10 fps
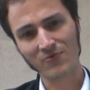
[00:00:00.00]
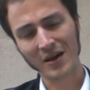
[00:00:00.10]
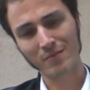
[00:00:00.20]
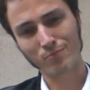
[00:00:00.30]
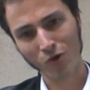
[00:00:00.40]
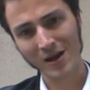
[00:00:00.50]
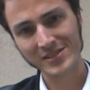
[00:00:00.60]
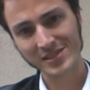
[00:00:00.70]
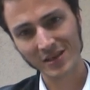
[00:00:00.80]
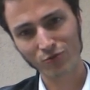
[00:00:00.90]
fucking brought
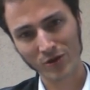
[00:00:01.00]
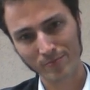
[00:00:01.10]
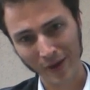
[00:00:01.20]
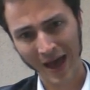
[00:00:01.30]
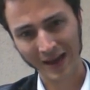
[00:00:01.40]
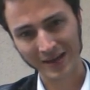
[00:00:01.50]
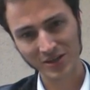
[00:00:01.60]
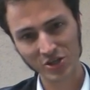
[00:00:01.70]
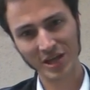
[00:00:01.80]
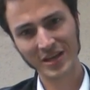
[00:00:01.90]
slavery back.
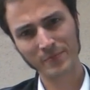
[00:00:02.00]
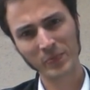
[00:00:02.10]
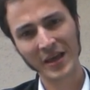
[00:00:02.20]
Do you get it?